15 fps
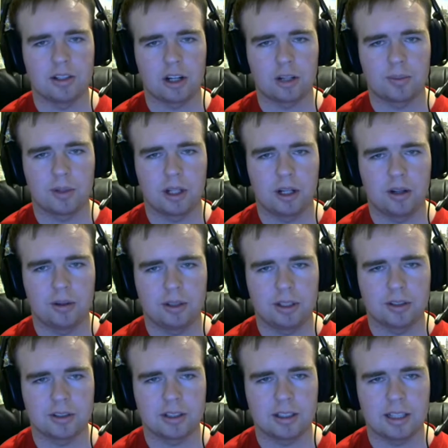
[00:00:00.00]
Dark Below
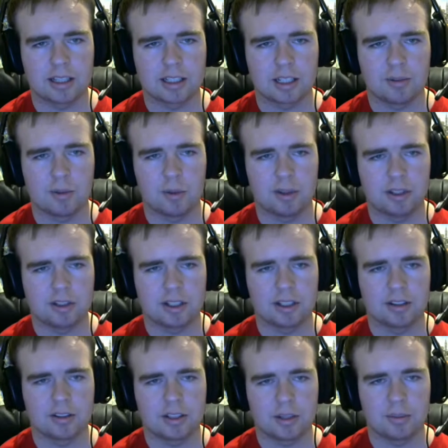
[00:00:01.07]
DLC that's going to be releasing in
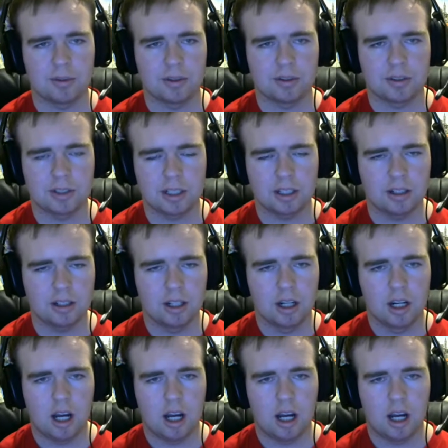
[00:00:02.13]
December this year.